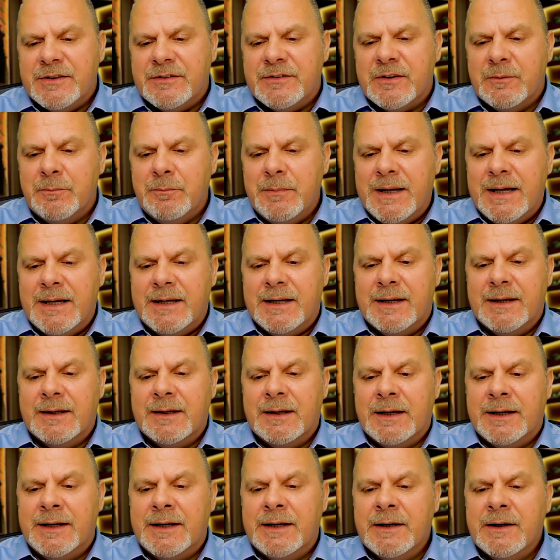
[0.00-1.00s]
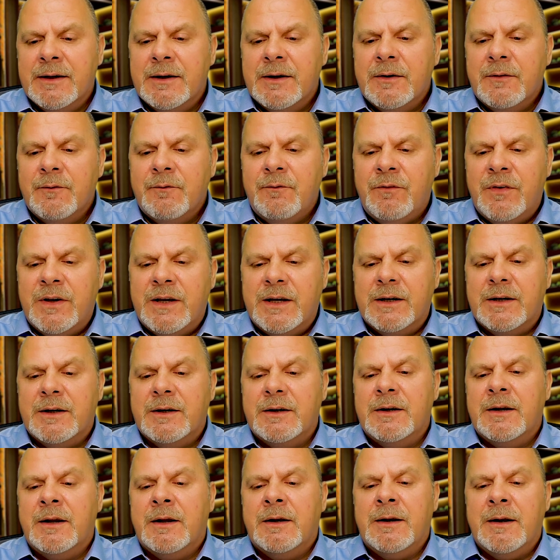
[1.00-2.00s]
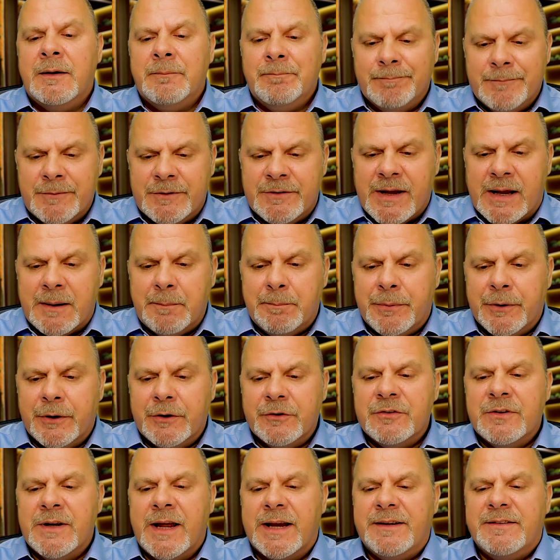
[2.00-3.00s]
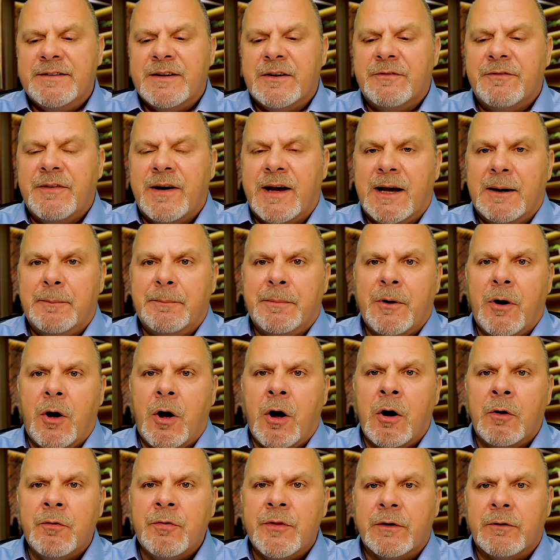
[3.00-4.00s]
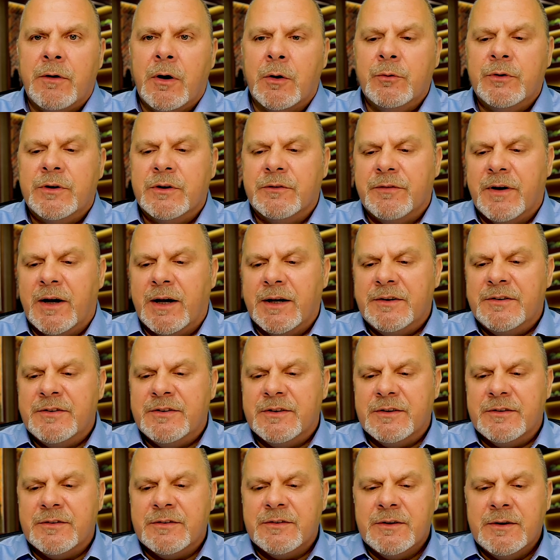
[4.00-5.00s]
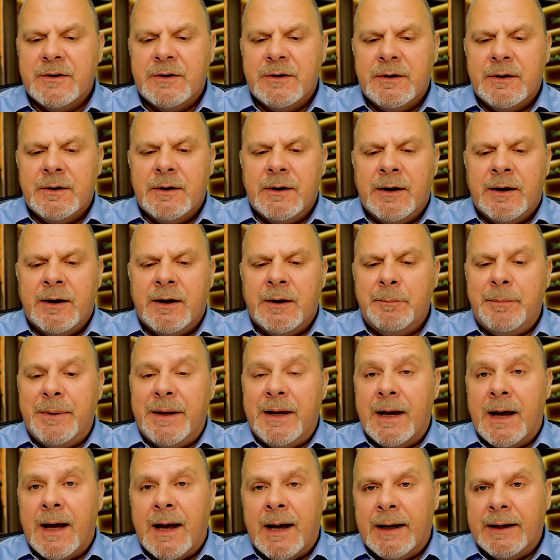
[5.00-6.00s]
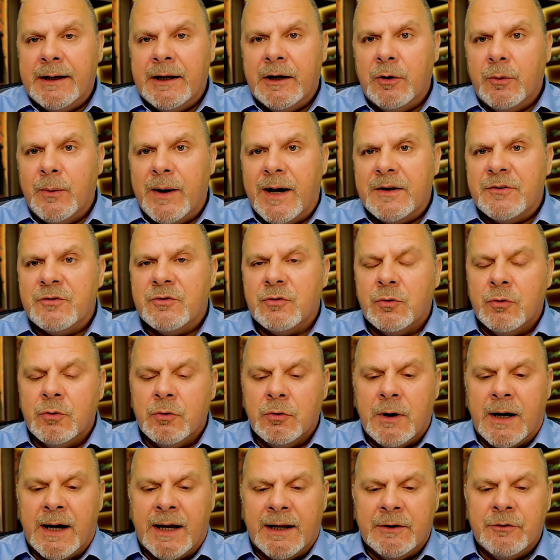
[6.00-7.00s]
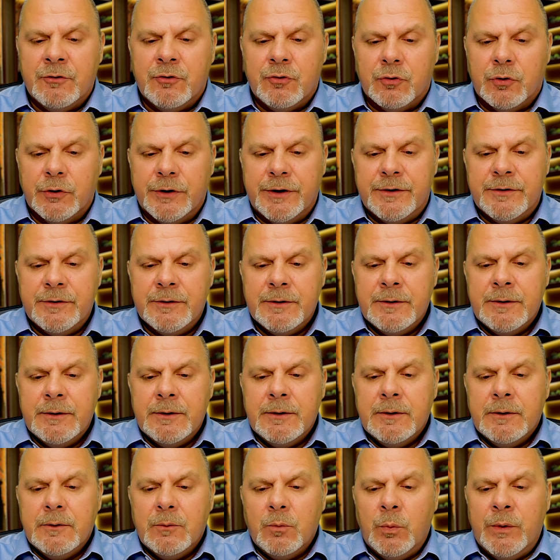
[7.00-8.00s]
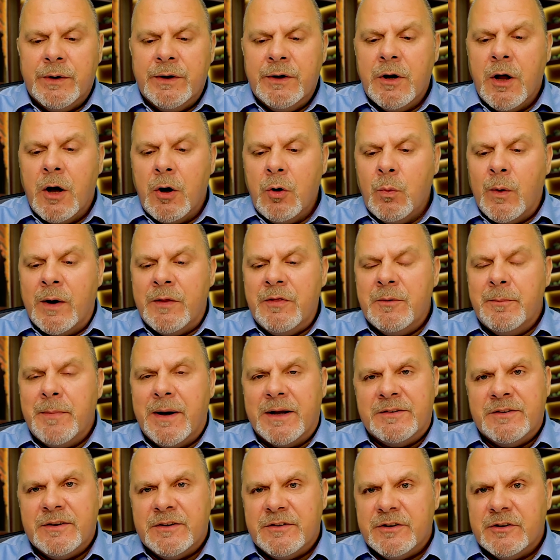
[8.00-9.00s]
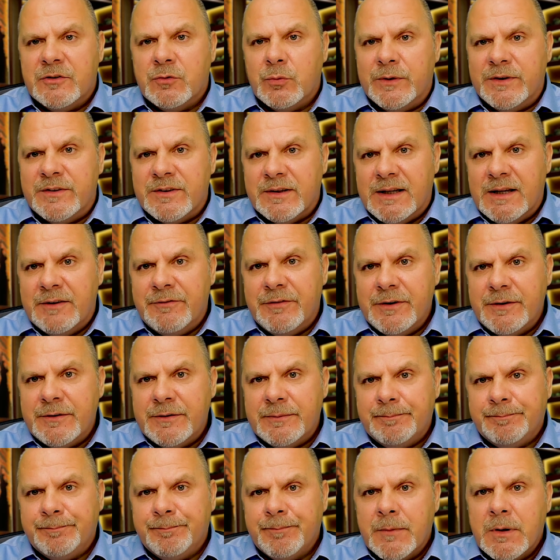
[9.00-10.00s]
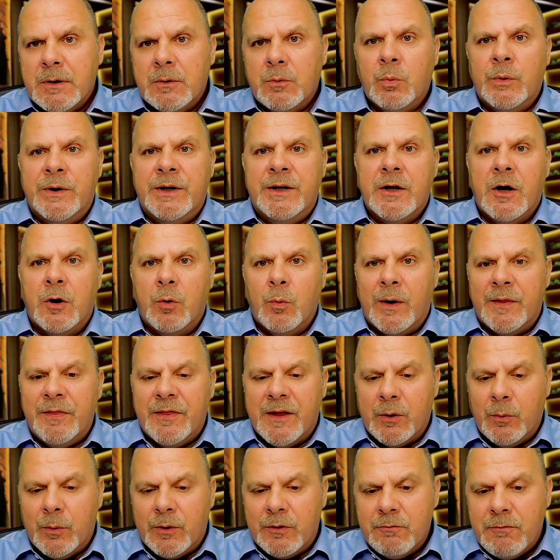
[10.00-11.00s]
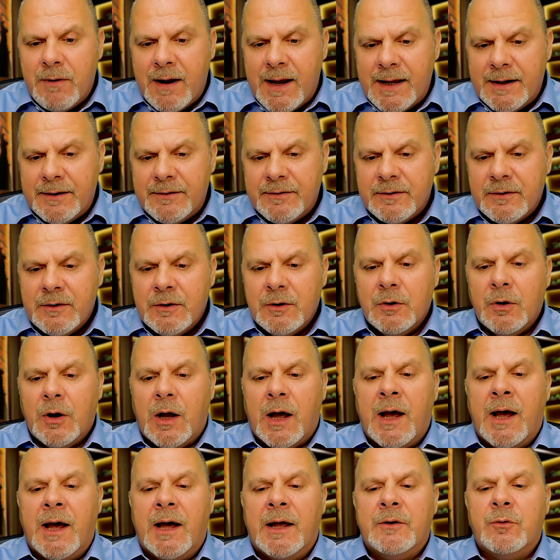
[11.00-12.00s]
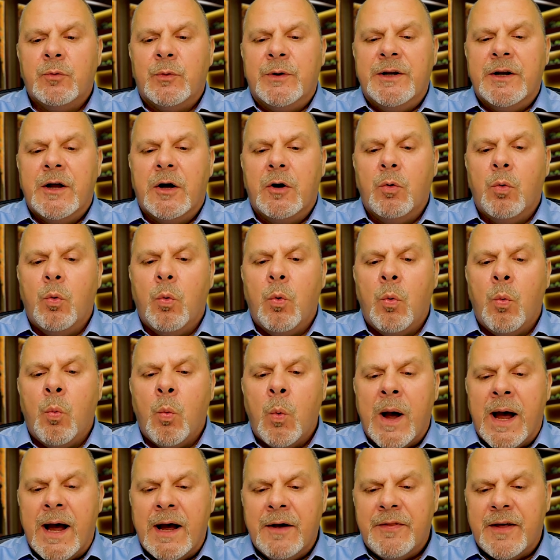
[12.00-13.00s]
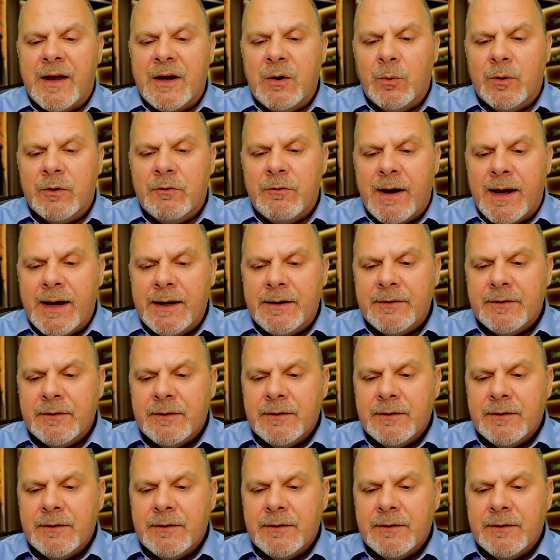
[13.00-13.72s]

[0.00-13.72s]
immediately via Zenput's native app on their own devices, be it iOS or Android. We know when the messages were delivered, we know when they were read, and we know where they were read.